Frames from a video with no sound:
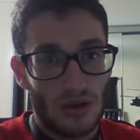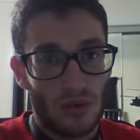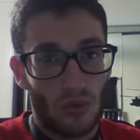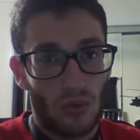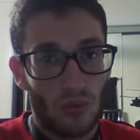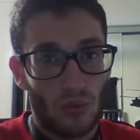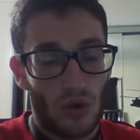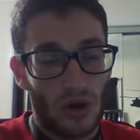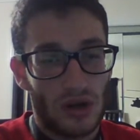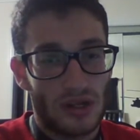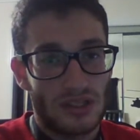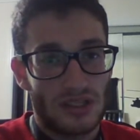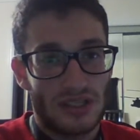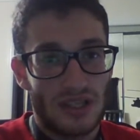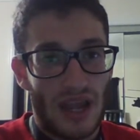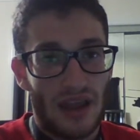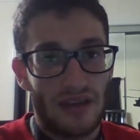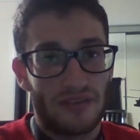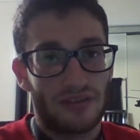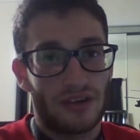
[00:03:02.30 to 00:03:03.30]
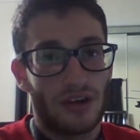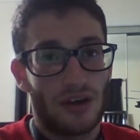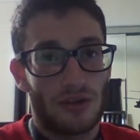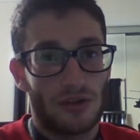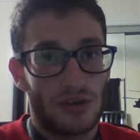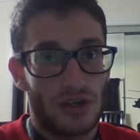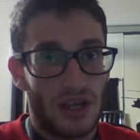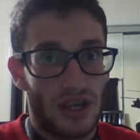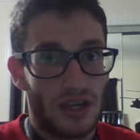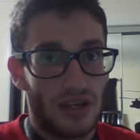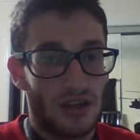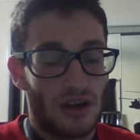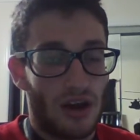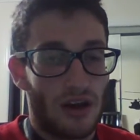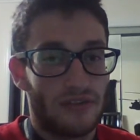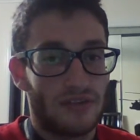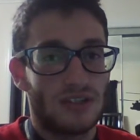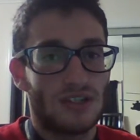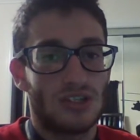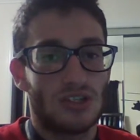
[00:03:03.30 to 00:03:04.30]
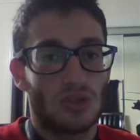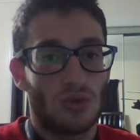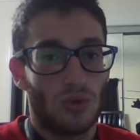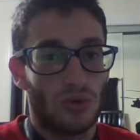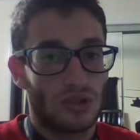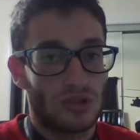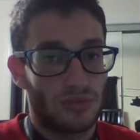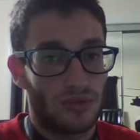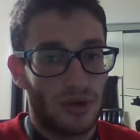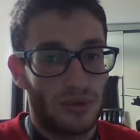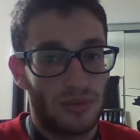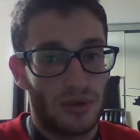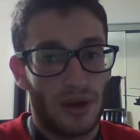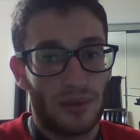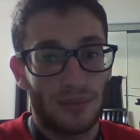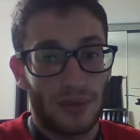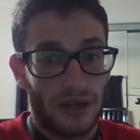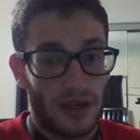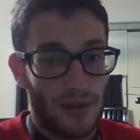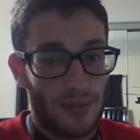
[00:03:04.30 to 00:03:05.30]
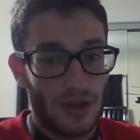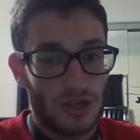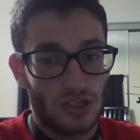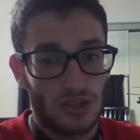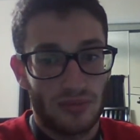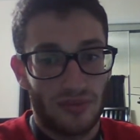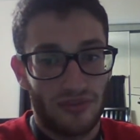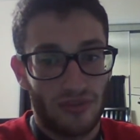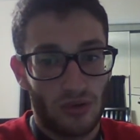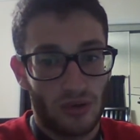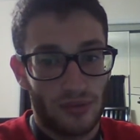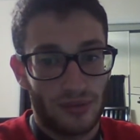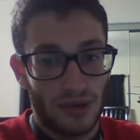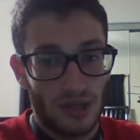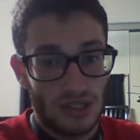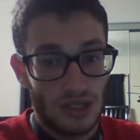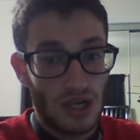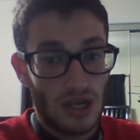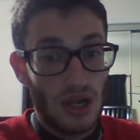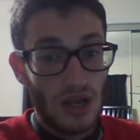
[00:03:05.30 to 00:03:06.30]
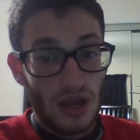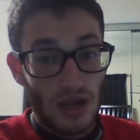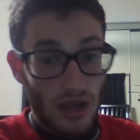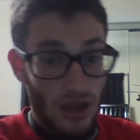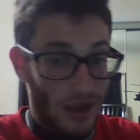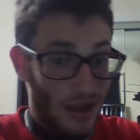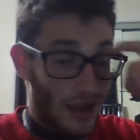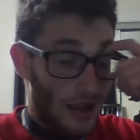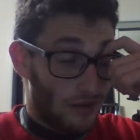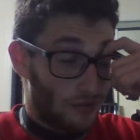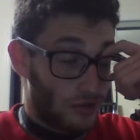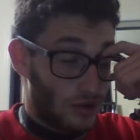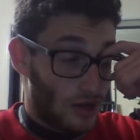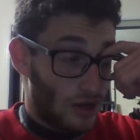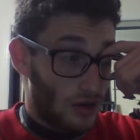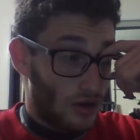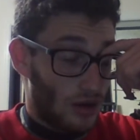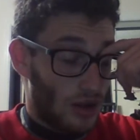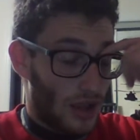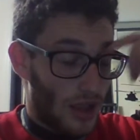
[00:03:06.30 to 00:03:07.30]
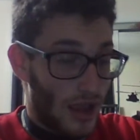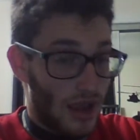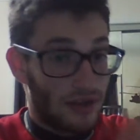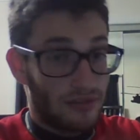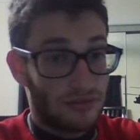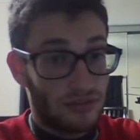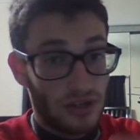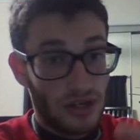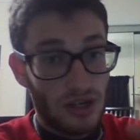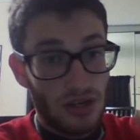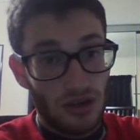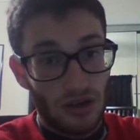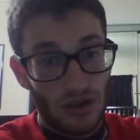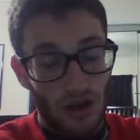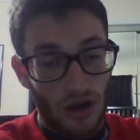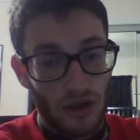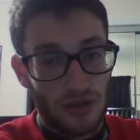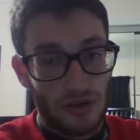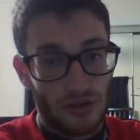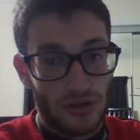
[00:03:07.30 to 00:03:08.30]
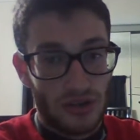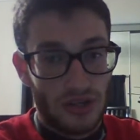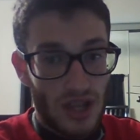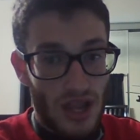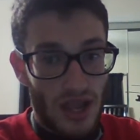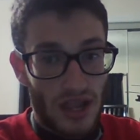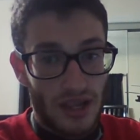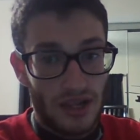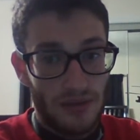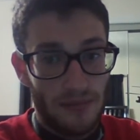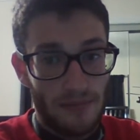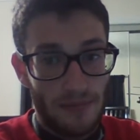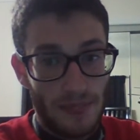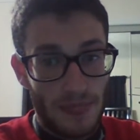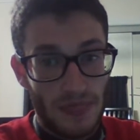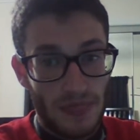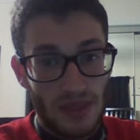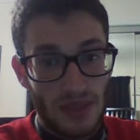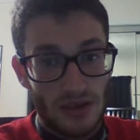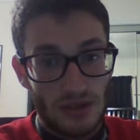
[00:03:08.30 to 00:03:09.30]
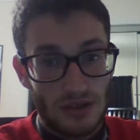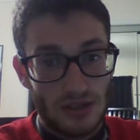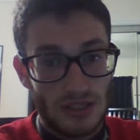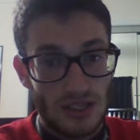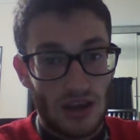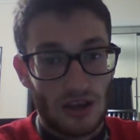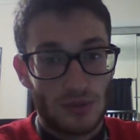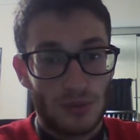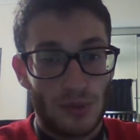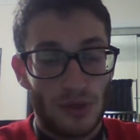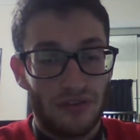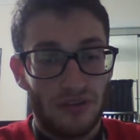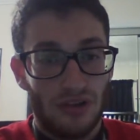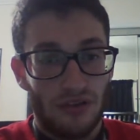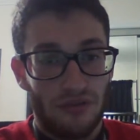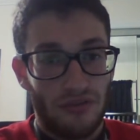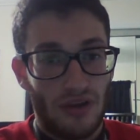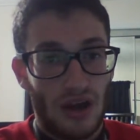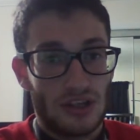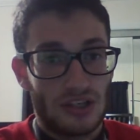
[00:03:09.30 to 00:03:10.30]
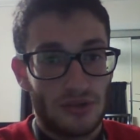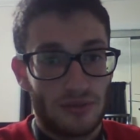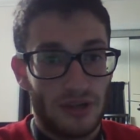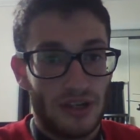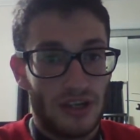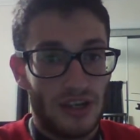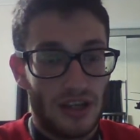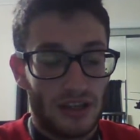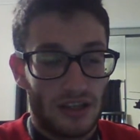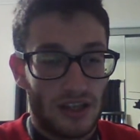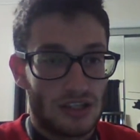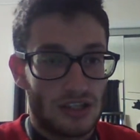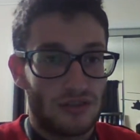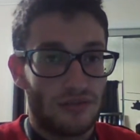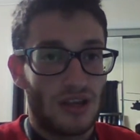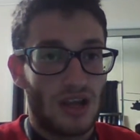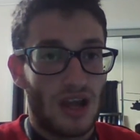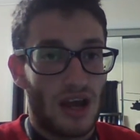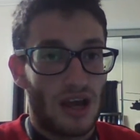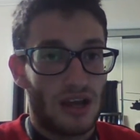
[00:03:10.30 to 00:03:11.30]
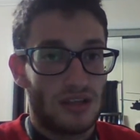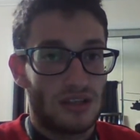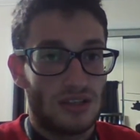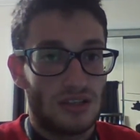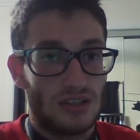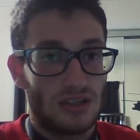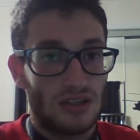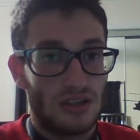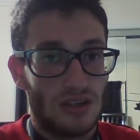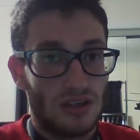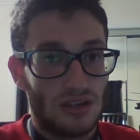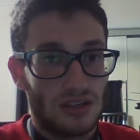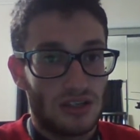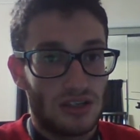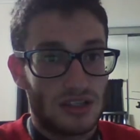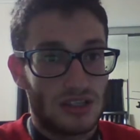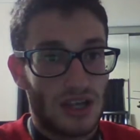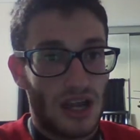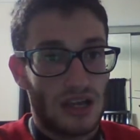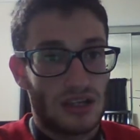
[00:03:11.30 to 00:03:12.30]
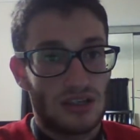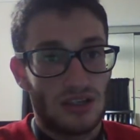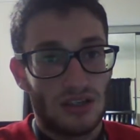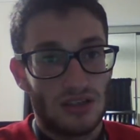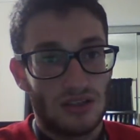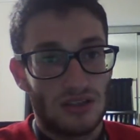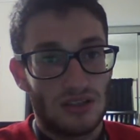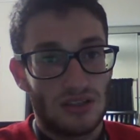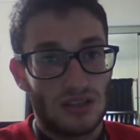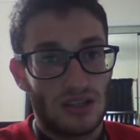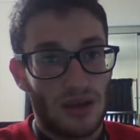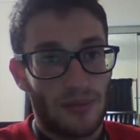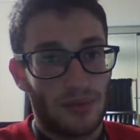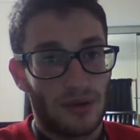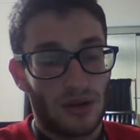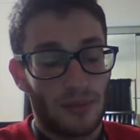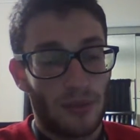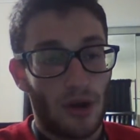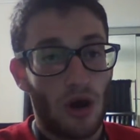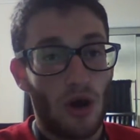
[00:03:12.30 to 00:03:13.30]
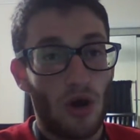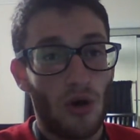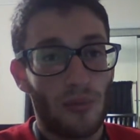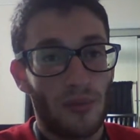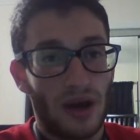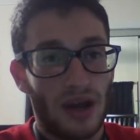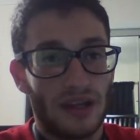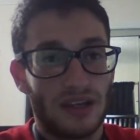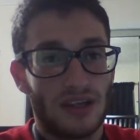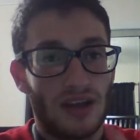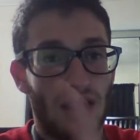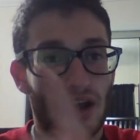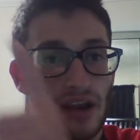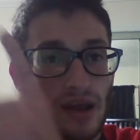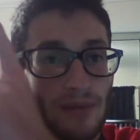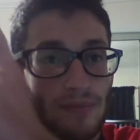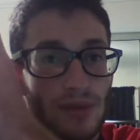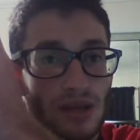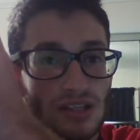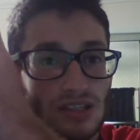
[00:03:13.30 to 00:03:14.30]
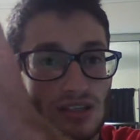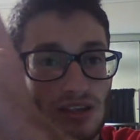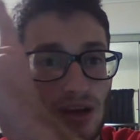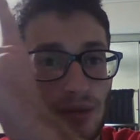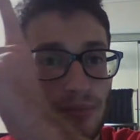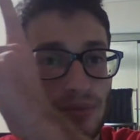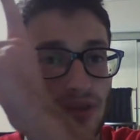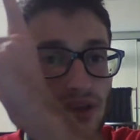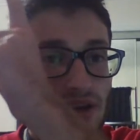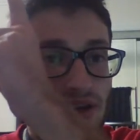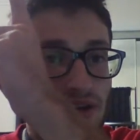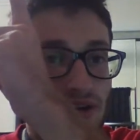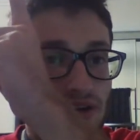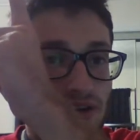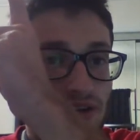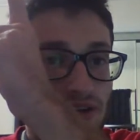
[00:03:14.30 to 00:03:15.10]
once every other day. Obviously, school is a big problem, like I mentioned before, but every every other day sounds perfectly fine to me, unless if you guys decide to step it up. Oh my God, I messed up there.